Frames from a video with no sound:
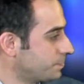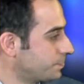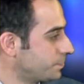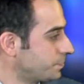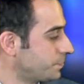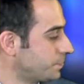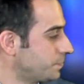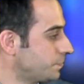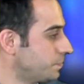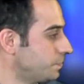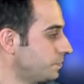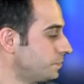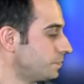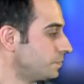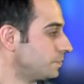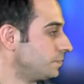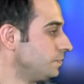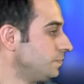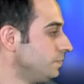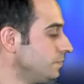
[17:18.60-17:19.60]

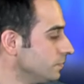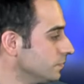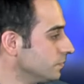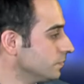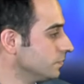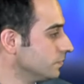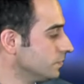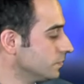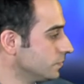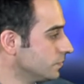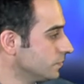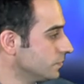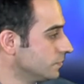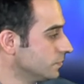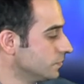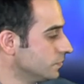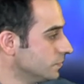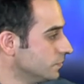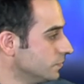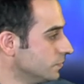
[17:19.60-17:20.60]

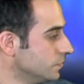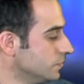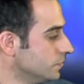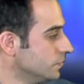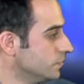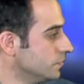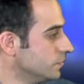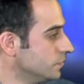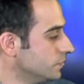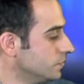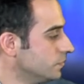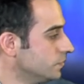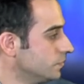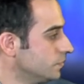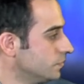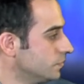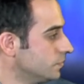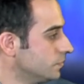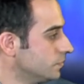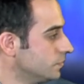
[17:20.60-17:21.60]

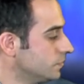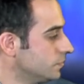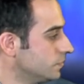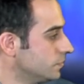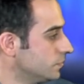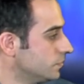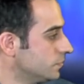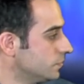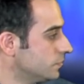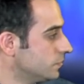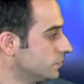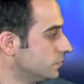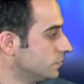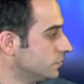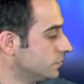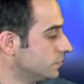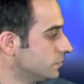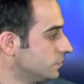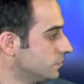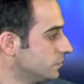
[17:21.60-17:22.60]

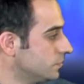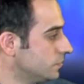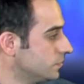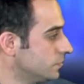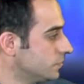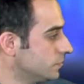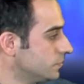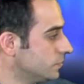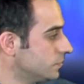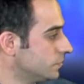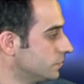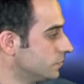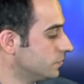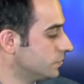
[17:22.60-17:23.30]
(silent)